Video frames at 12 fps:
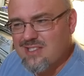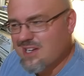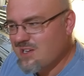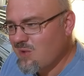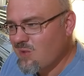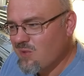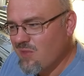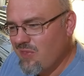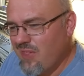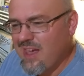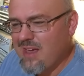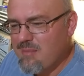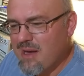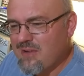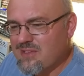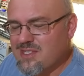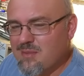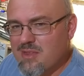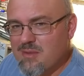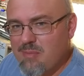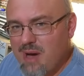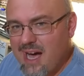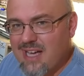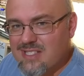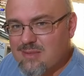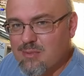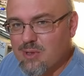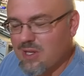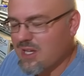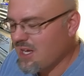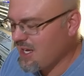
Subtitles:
you don't think about some of the possible